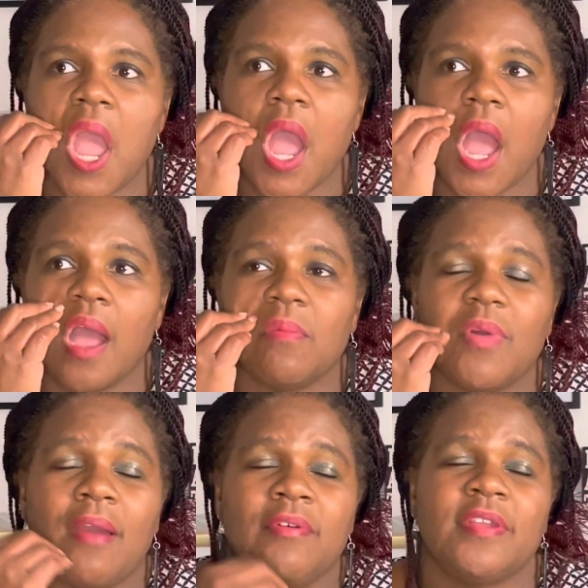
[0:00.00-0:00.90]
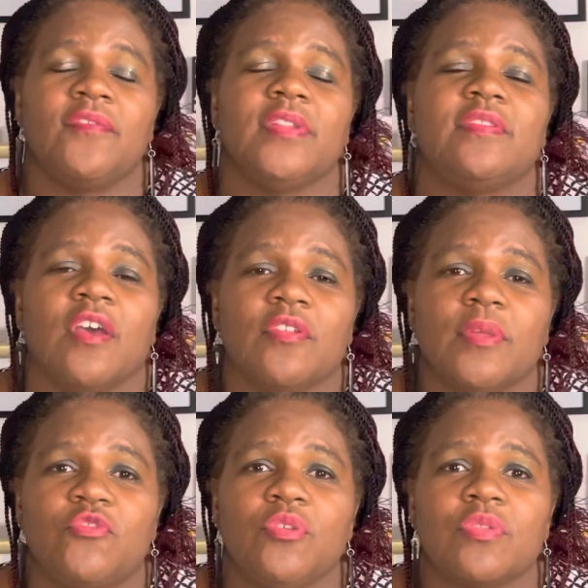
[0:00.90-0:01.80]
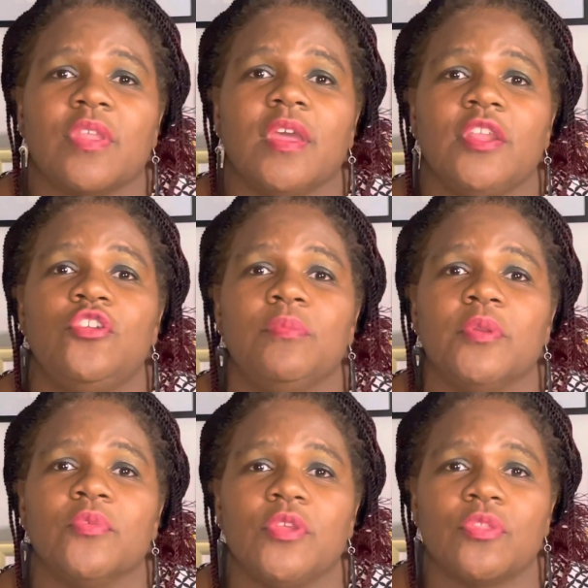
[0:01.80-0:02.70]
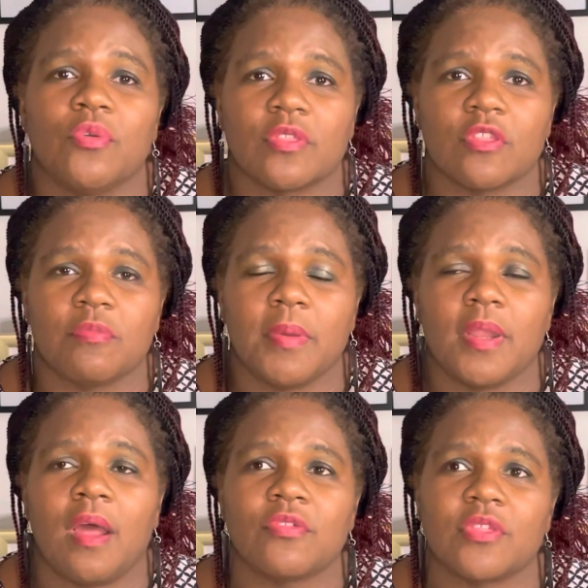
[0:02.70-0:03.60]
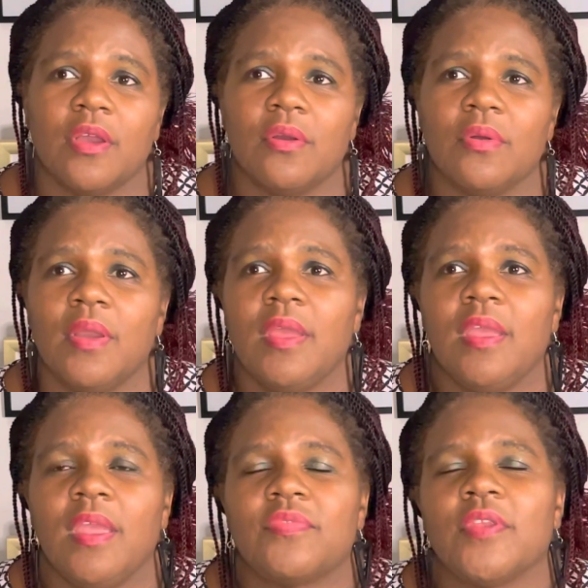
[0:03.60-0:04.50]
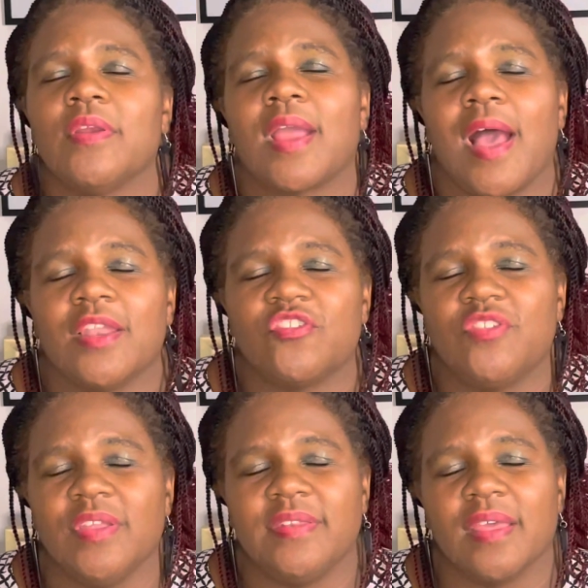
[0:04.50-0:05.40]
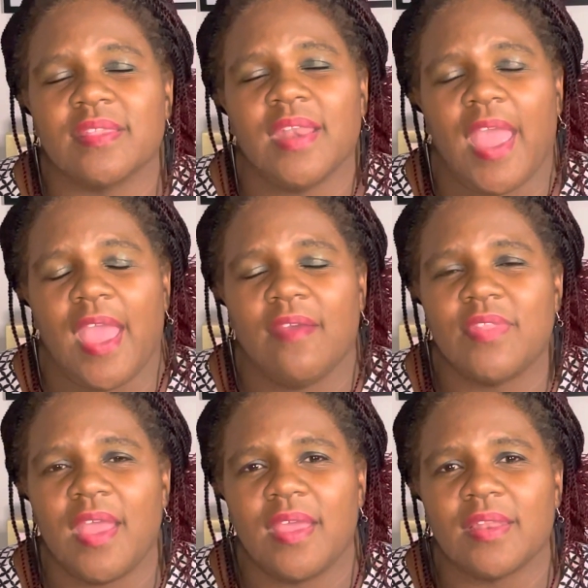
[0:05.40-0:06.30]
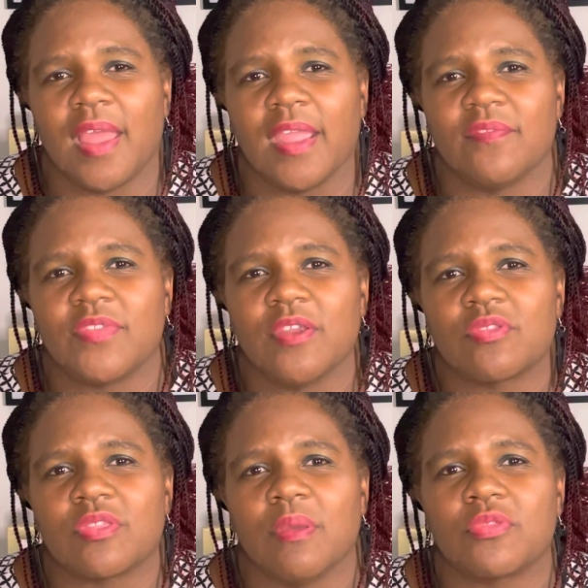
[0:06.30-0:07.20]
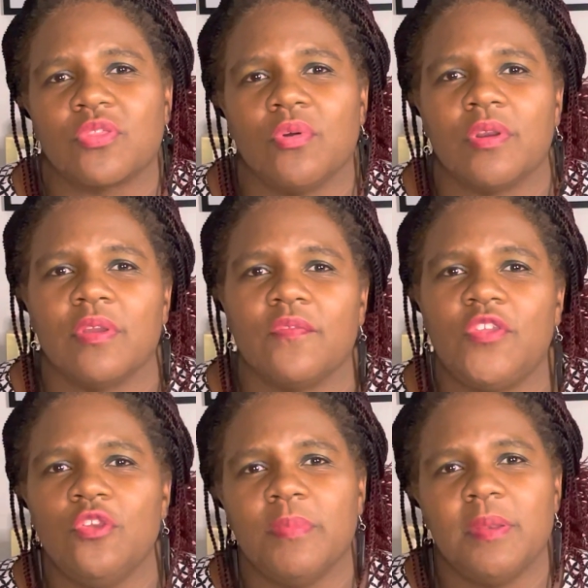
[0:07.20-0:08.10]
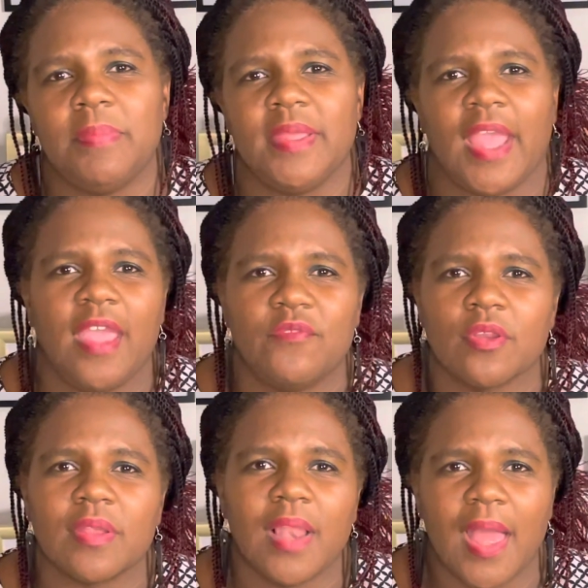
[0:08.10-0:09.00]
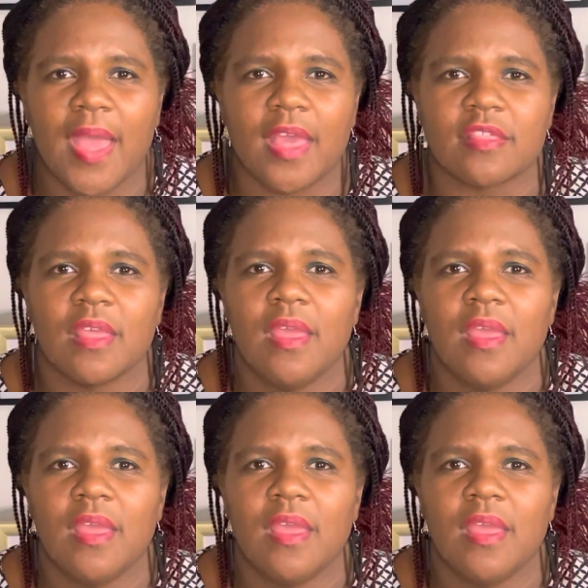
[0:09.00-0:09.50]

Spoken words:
Well, I would definitely tell them to study human resources, but also if they're at a college that doesn't have that, like if there's some sort of human behavior class,